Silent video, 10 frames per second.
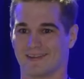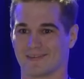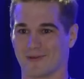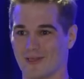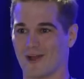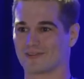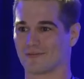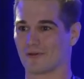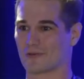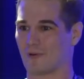We launched the
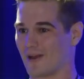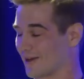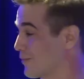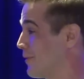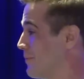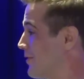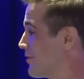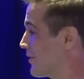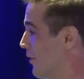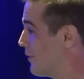first product 3 months
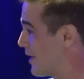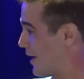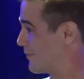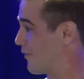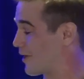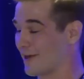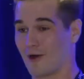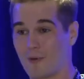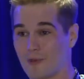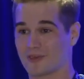ago, and we've got
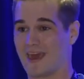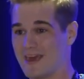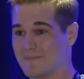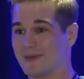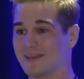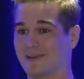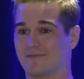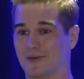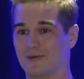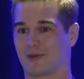almost 8 million
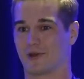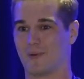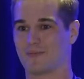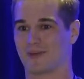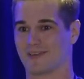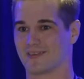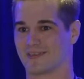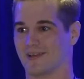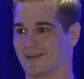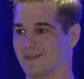views on our website since
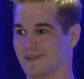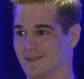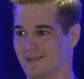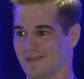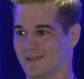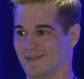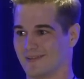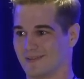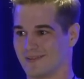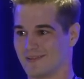then.
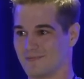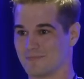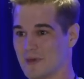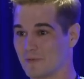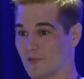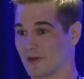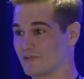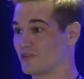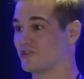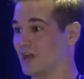People that are
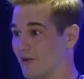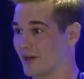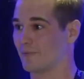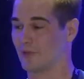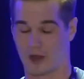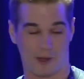just sharing it, they're